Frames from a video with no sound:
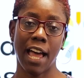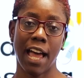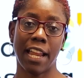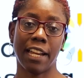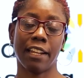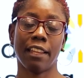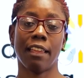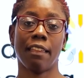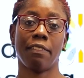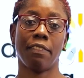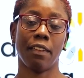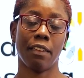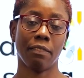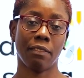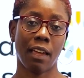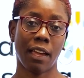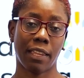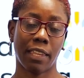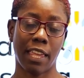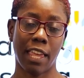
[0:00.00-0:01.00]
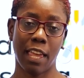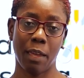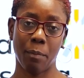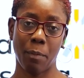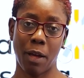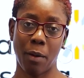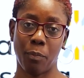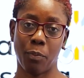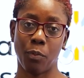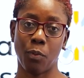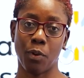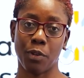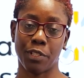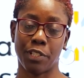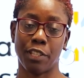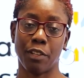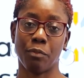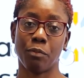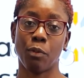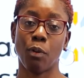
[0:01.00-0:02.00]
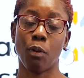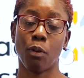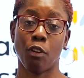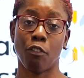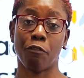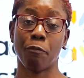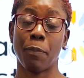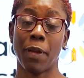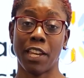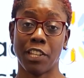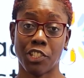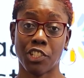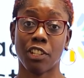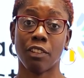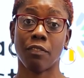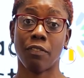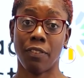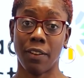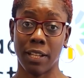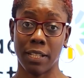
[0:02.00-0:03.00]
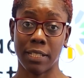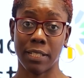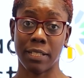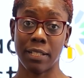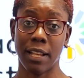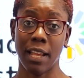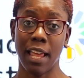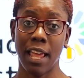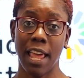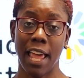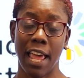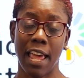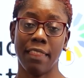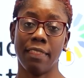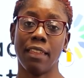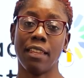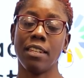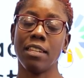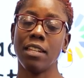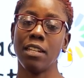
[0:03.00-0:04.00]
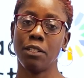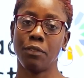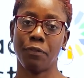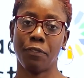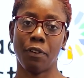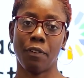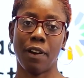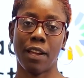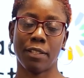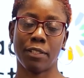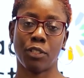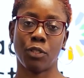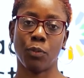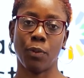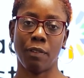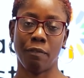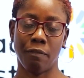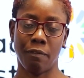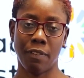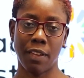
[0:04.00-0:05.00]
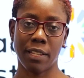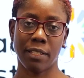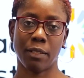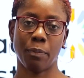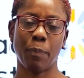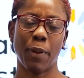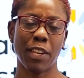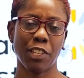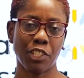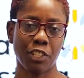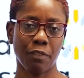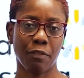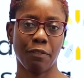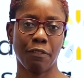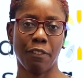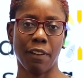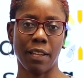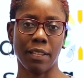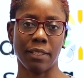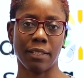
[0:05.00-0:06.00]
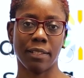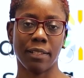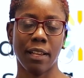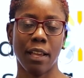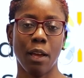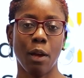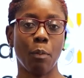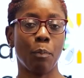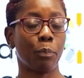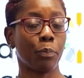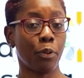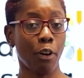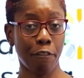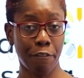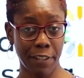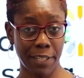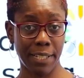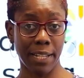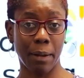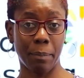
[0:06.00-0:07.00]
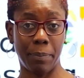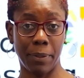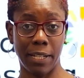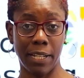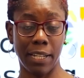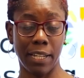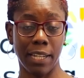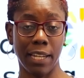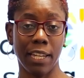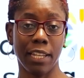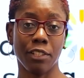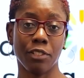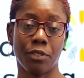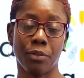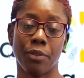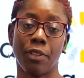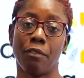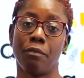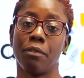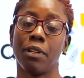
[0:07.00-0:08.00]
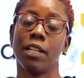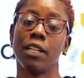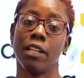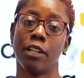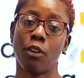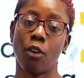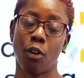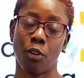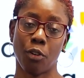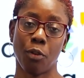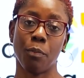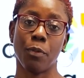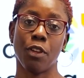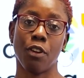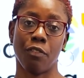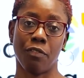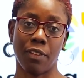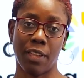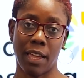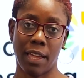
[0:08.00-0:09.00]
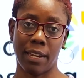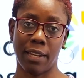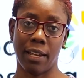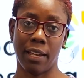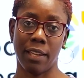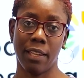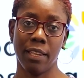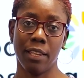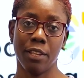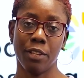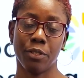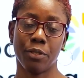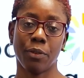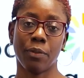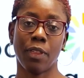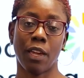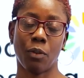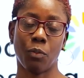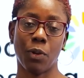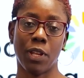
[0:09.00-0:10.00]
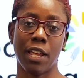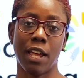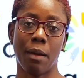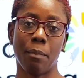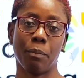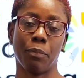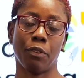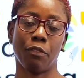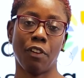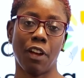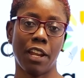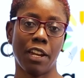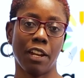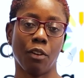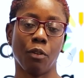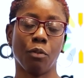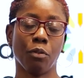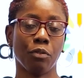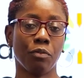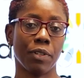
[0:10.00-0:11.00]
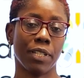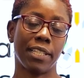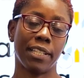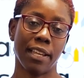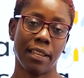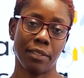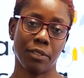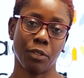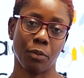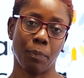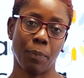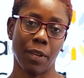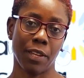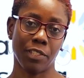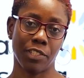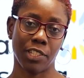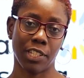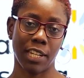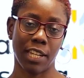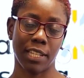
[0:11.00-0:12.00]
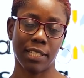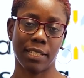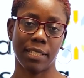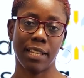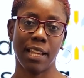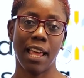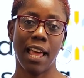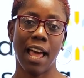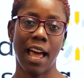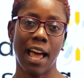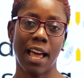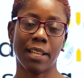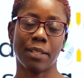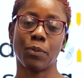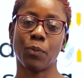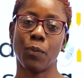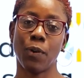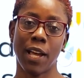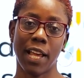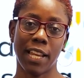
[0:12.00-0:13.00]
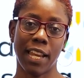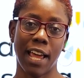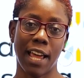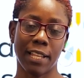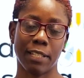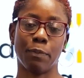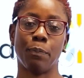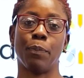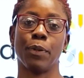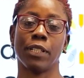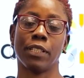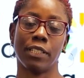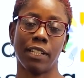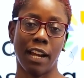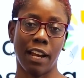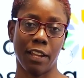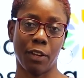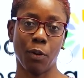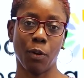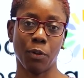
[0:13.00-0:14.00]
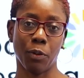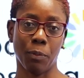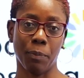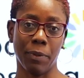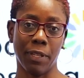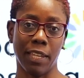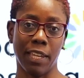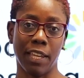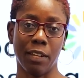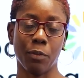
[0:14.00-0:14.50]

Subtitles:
Another thing that came up was the role of pension funds and the need for us to invest pension funds profitably into the real economy of Ghana so that we can provide a good return to pensioners as well as build our economy.